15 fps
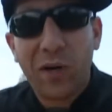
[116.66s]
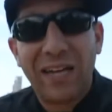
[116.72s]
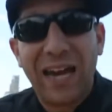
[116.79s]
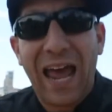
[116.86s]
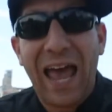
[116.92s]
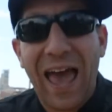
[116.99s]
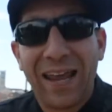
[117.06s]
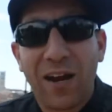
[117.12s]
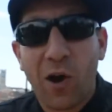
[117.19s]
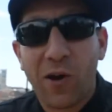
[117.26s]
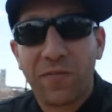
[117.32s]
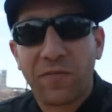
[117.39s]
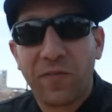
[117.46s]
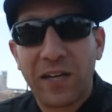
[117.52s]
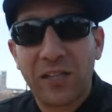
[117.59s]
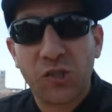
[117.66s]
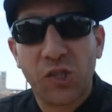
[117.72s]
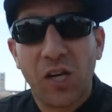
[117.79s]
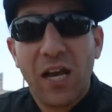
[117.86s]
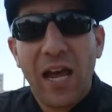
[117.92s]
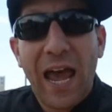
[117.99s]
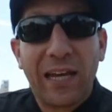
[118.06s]
gonna add our fish
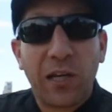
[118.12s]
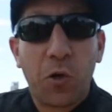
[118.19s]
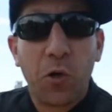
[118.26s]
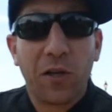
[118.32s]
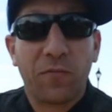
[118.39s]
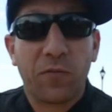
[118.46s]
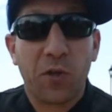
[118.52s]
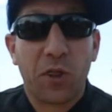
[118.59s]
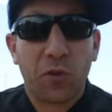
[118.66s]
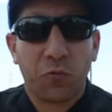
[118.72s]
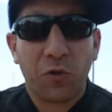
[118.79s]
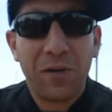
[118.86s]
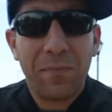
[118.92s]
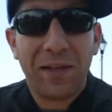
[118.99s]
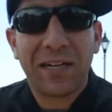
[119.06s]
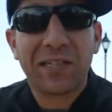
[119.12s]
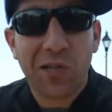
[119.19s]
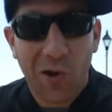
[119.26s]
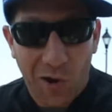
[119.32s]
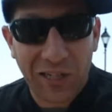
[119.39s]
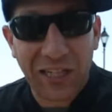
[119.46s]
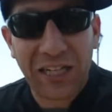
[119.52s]
and cook it for 3 minutes
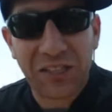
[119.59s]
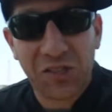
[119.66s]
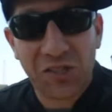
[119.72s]
on each